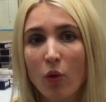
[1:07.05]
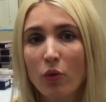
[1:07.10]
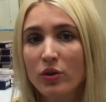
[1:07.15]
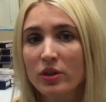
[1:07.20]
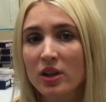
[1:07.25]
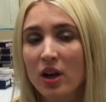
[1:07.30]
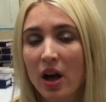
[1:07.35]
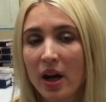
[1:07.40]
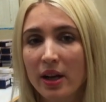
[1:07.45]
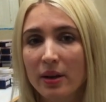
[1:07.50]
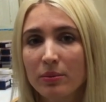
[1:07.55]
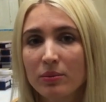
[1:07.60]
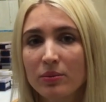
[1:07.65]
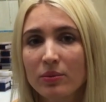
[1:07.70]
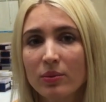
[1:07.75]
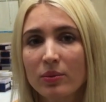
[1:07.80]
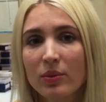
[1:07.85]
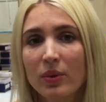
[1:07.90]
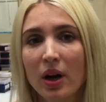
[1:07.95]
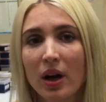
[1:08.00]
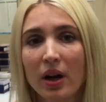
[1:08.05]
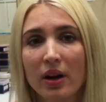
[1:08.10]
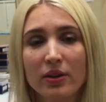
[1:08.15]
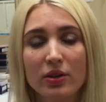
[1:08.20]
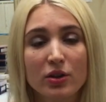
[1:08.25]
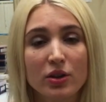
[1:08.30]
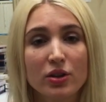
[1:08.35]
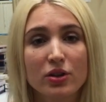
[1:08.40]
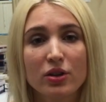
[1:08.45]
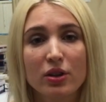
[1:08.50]
over time uh,
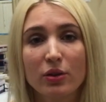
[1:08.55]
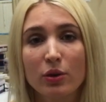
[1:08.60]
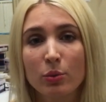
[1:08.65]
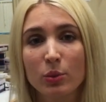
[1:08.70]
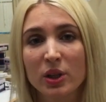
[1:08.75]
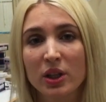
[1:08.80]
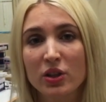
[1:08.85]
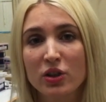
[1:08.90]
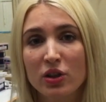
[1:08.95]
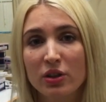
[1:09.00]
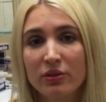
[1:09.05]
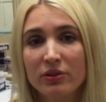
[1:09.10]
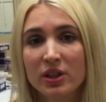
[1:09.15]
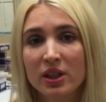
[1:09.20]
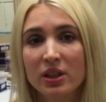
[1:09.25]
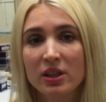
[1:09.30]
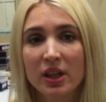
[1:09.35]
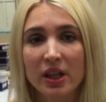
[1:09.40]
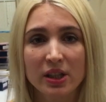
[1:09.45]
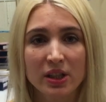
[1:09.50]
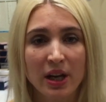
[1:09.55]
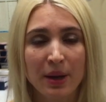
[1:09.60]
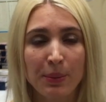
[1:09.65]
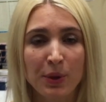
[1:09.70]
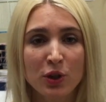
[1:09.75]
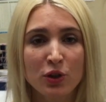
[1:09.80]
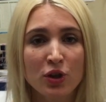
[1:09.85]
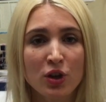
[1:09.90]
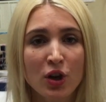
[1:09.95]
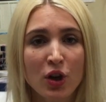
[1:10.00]
there is accumulation of DNA
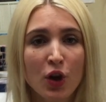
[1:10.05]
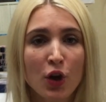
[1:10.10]
damage,